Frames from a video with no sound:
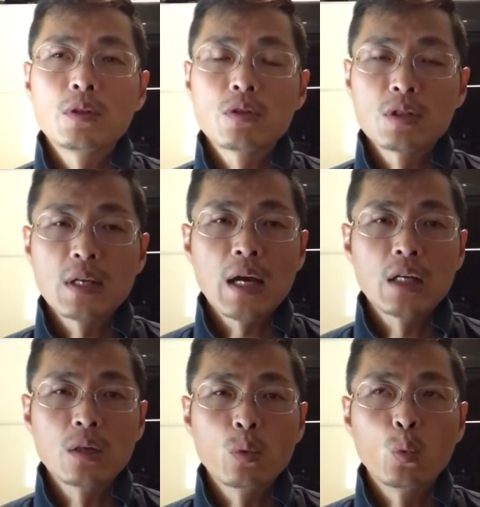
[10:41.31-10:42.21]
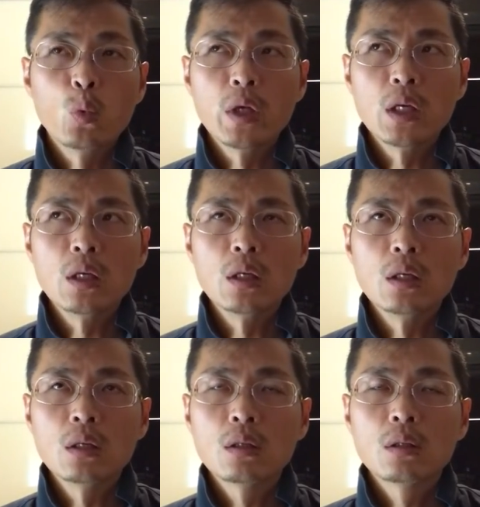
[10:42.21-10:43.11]
society we
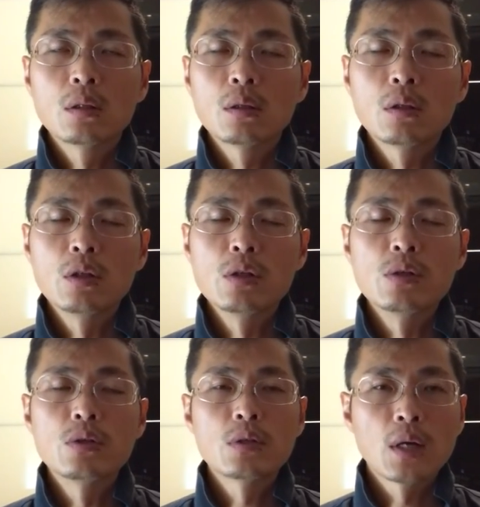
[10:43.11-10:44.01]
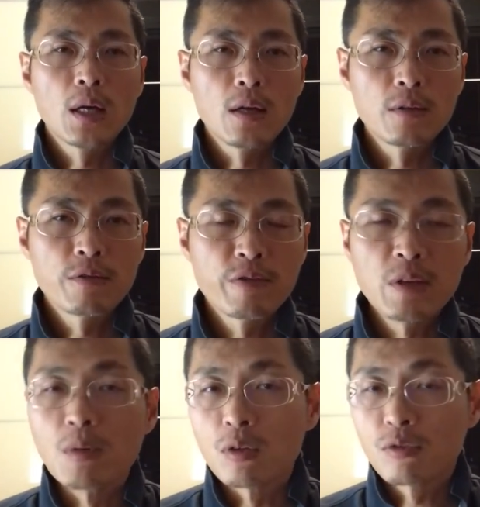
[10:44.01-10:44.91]
use
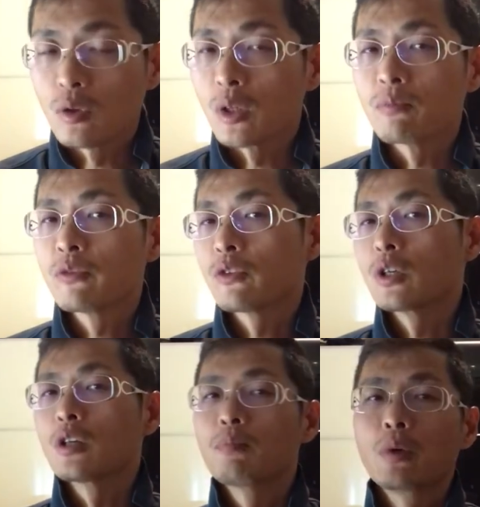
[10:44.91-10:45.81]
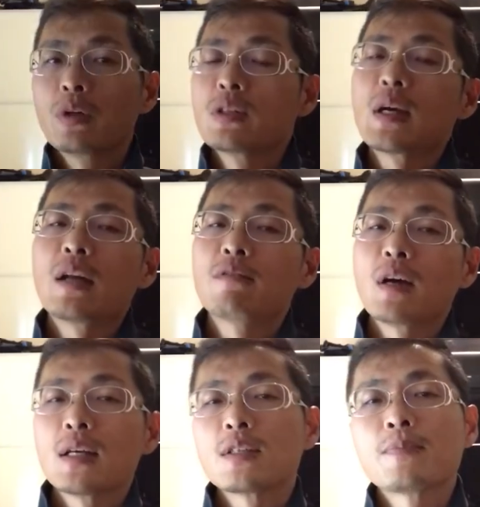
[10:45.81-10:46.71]
female form for
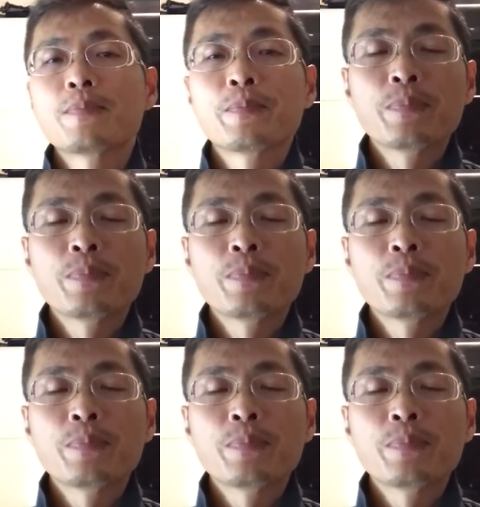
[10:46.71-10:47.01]
bodhisattvas.